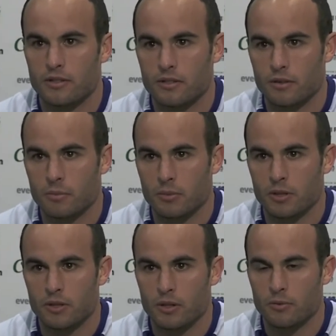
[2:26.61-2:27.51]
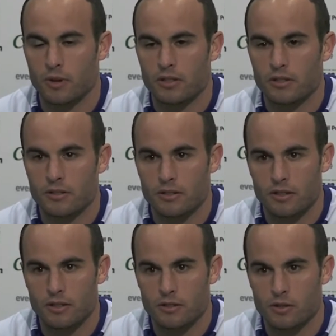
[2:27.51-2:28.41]
you know, maybe you don't rest as
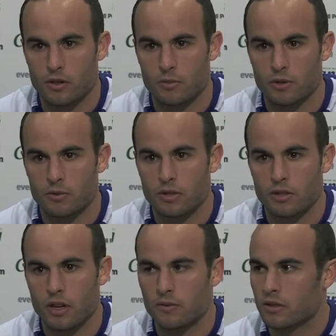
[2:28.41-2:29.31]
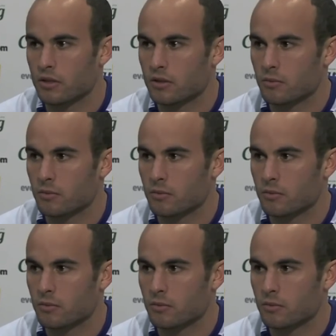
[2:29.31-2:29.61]
long as you normally would in an off season,